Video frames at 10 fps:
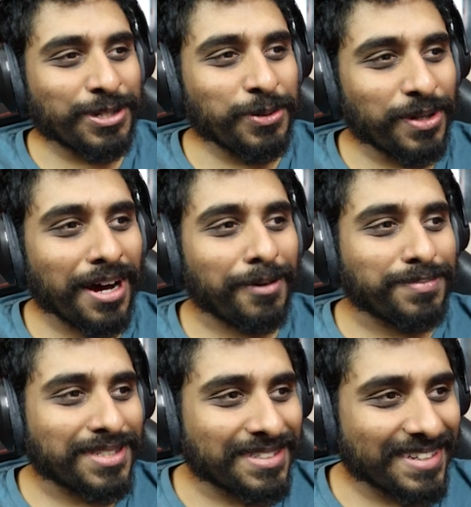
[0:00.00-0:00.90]
2
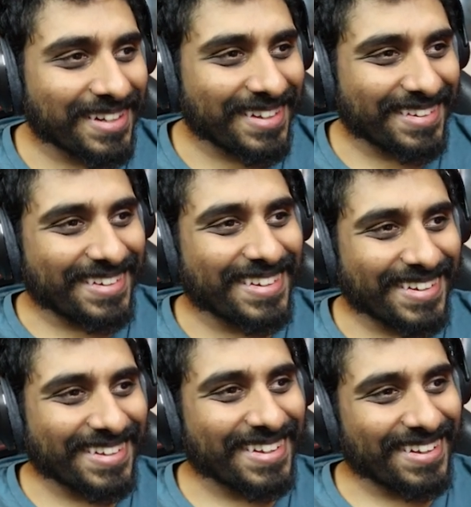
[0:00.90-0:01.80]
cups.
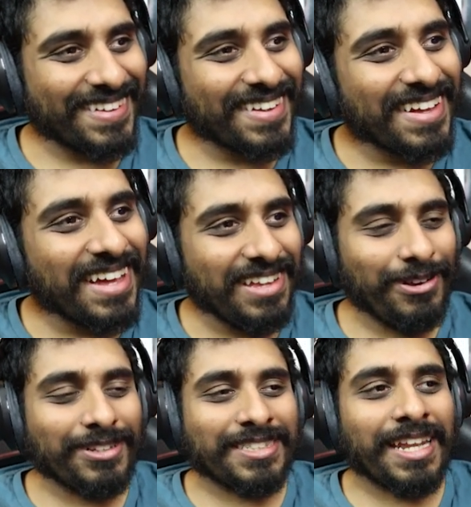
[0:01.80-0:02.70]

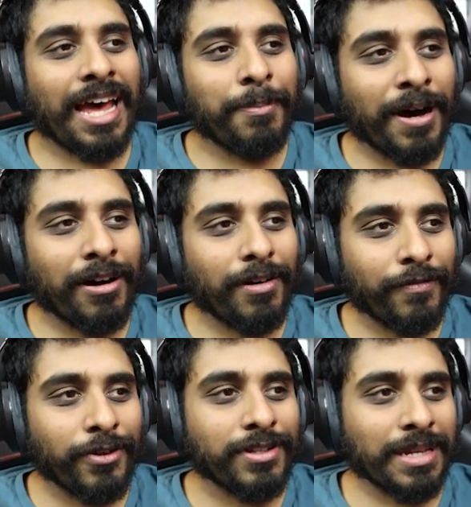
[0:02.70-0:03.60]
You could say that about a
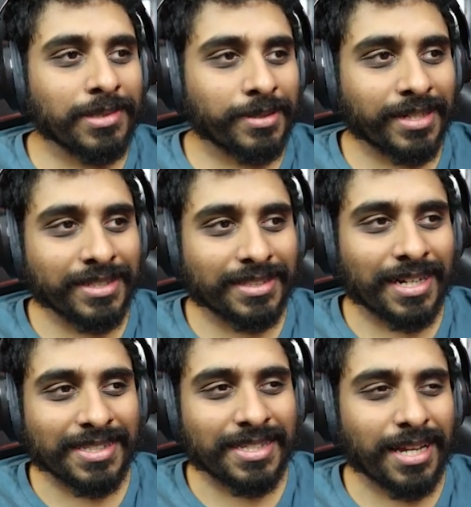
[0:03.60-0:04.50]
few teams,
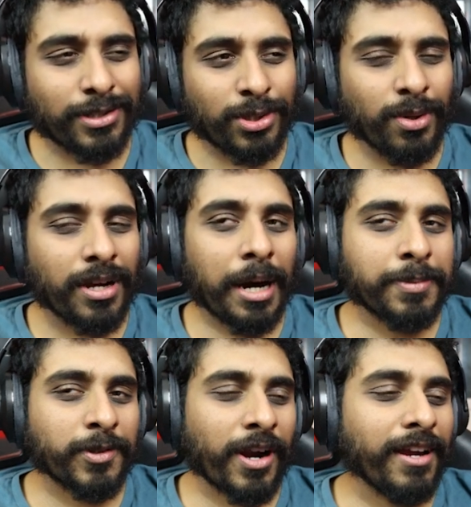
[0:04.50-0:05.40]
because it said 2
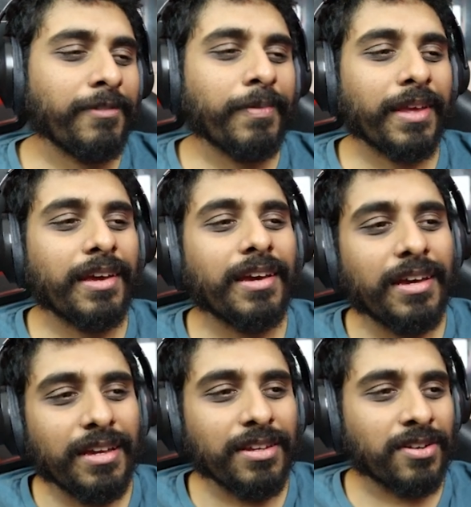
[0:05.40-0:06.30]
cups, right?
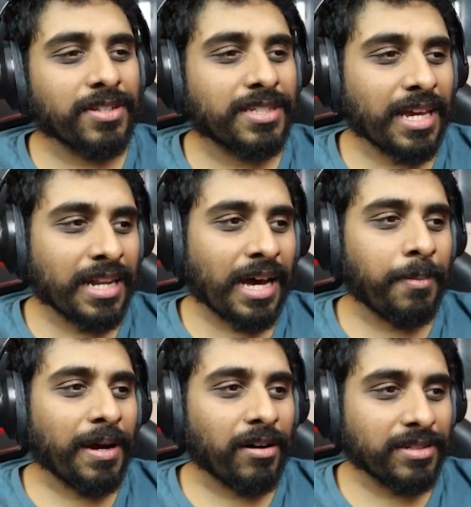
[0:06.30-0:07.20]
You could say that
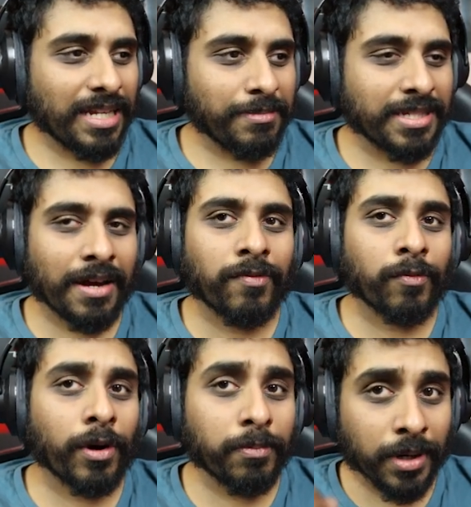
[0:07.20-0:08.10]
about teams that
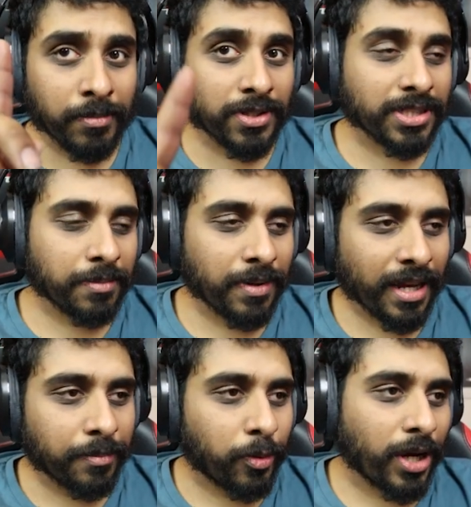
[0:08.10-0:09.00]
won 1 premiership,
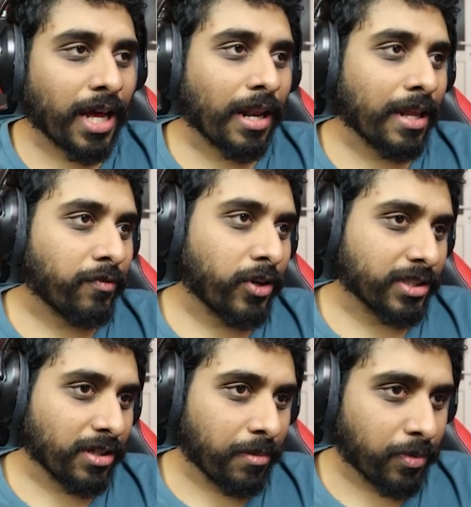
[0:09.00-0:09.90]
like Port Adelaide, for
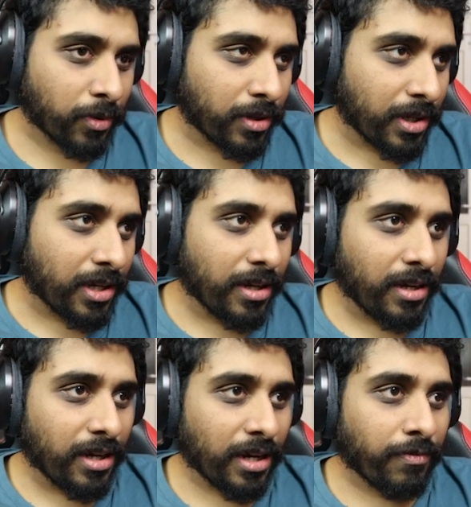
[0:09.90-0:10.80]
example.
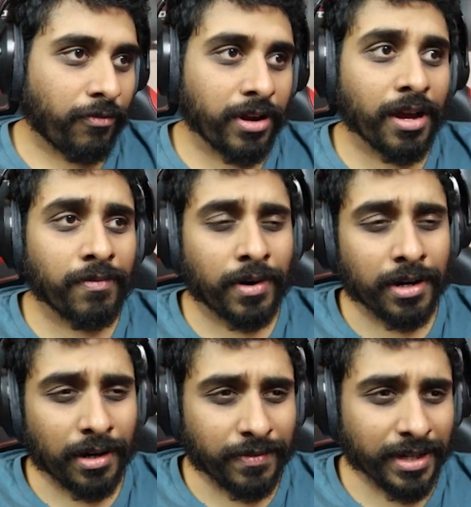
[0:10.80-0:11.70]
Freo
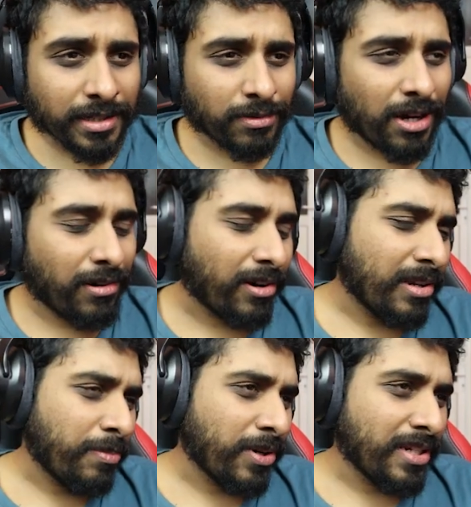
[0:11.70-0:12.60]
won nothing as well. Got
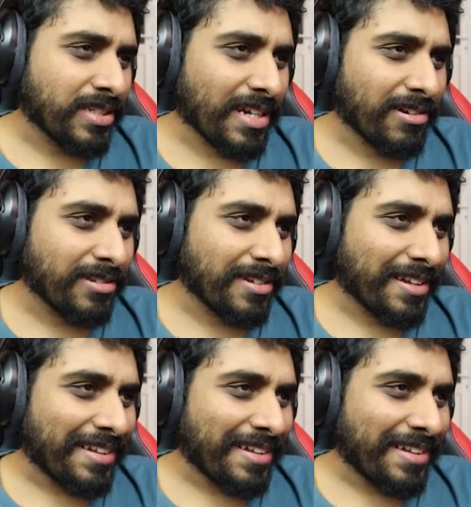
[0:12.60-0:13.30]
to point this out.